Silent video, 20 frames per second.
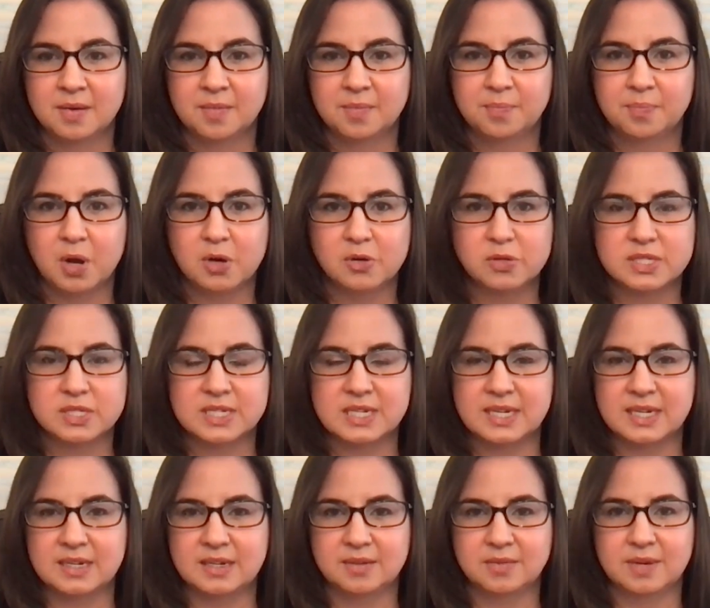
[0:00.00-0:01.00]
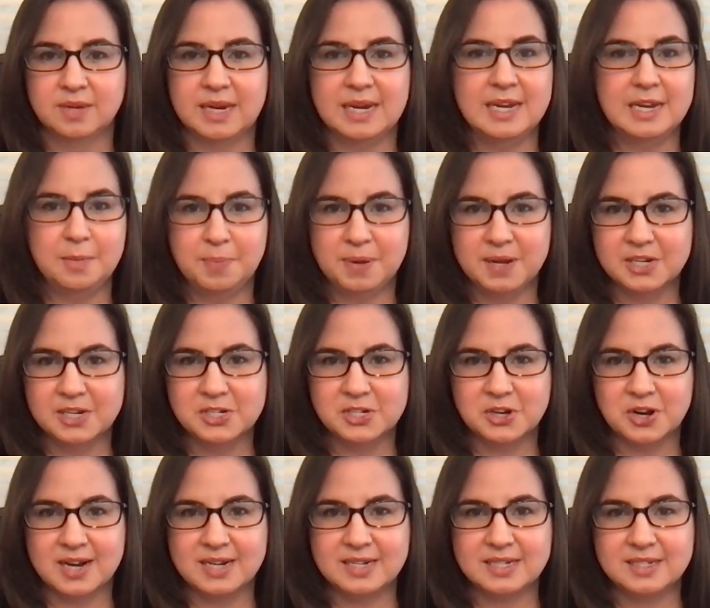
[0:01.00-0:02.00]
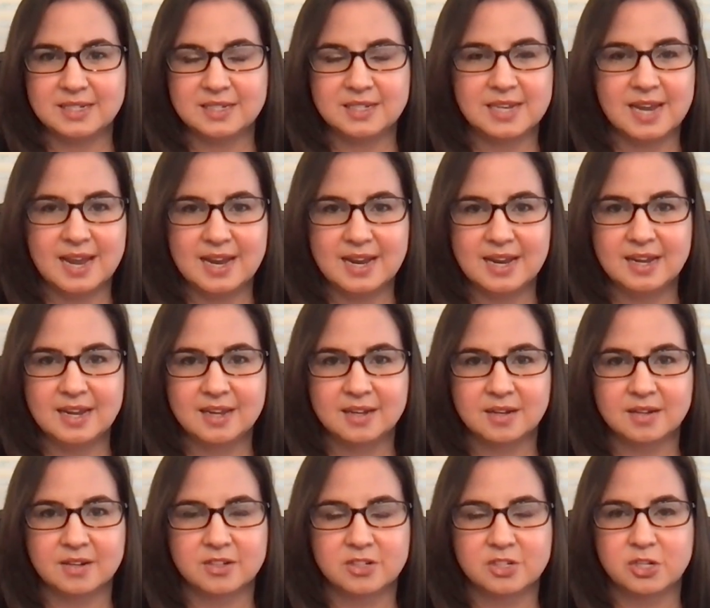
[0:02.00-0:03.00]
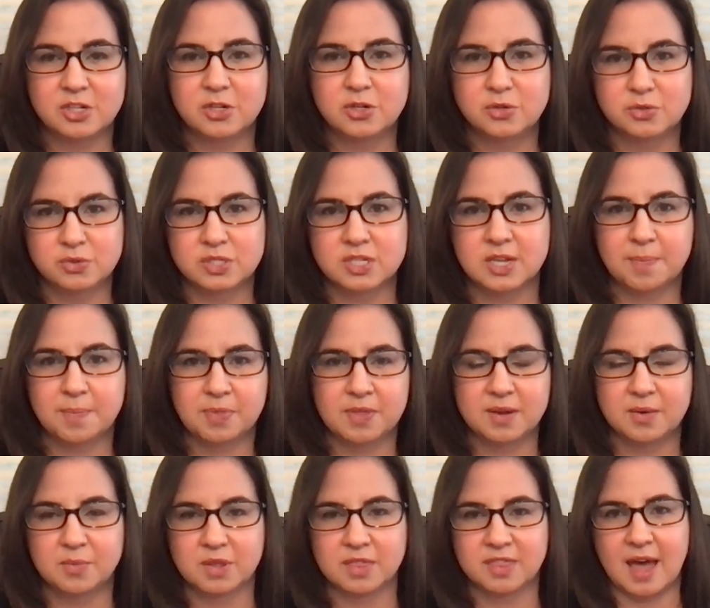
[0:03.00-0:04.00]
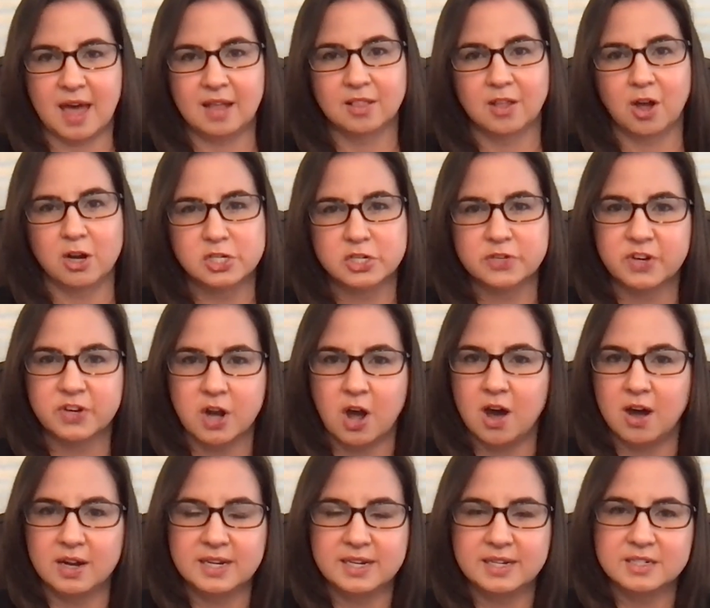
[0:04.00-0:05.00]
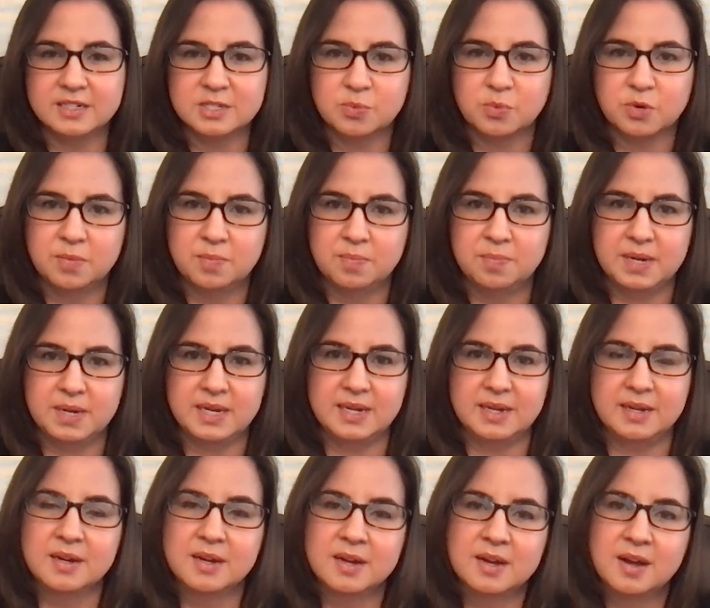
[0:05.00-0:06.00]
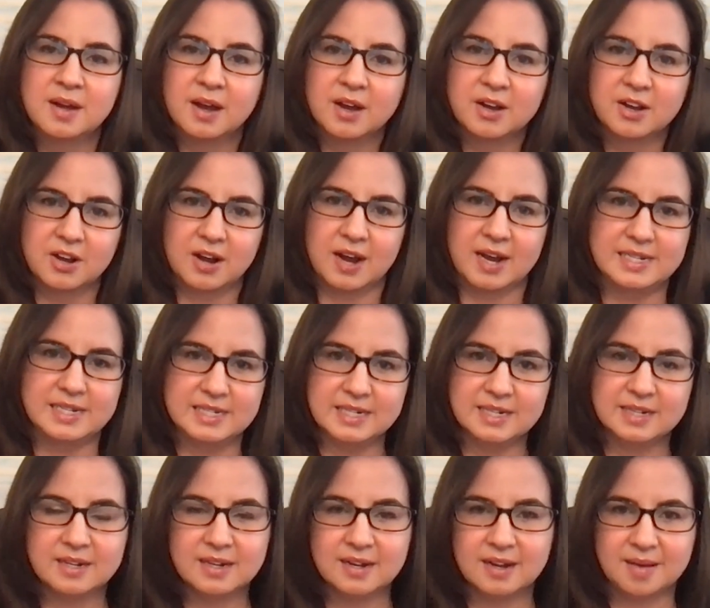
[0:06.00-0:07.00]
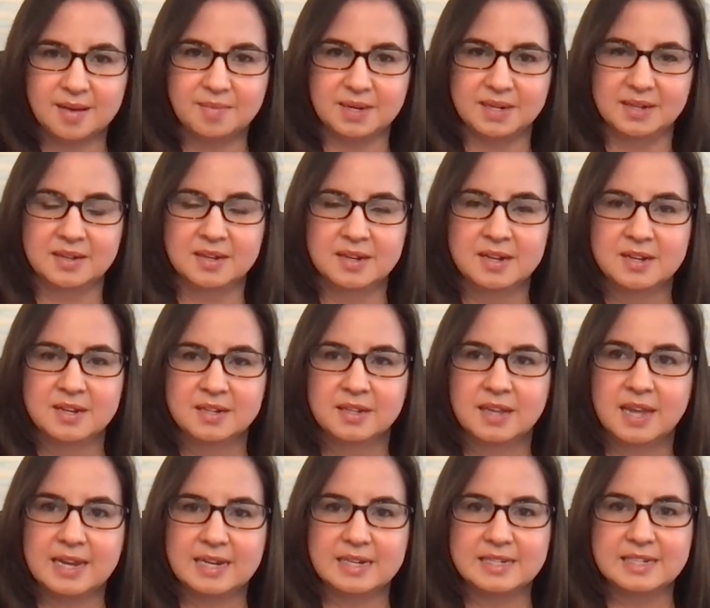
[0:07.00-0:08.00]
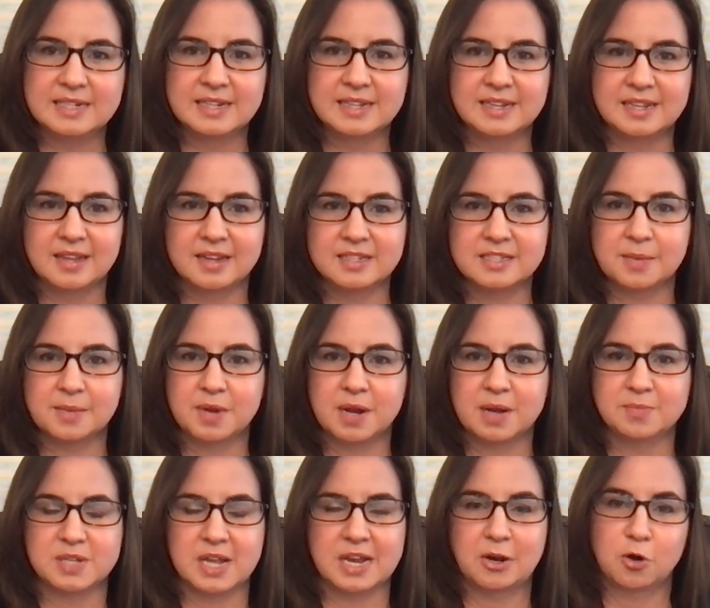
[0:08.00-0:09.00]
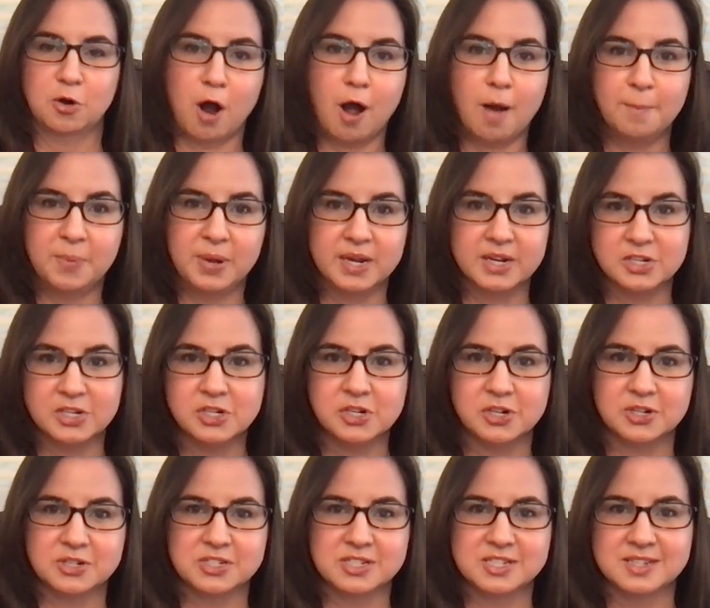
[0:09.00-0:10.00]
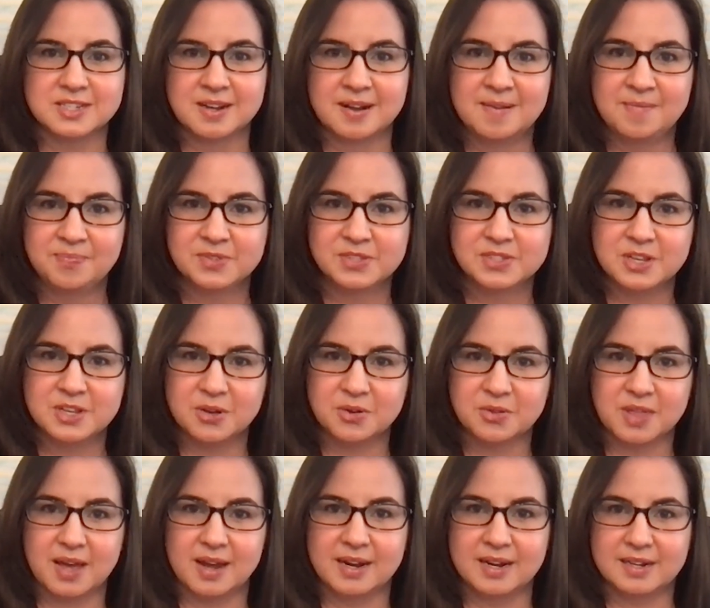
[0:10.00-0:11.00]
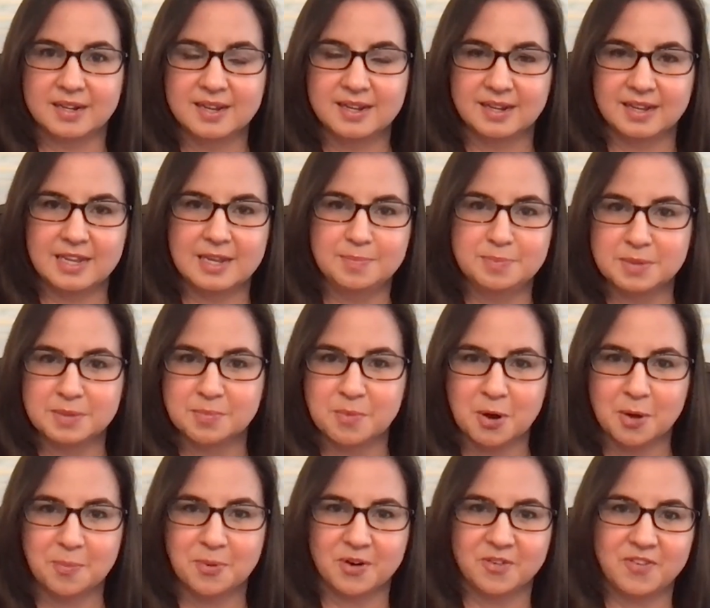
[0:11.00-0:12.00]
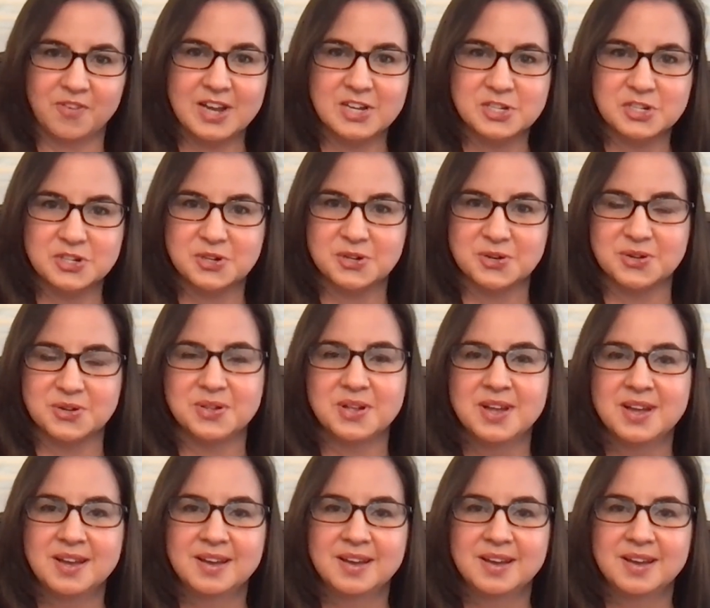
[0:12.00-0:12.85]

posting any picture I take to something with that large of an audience wouldn't be a good idea. I mean, candidly, like sometimes I crop pictures so that it keeps it more professional.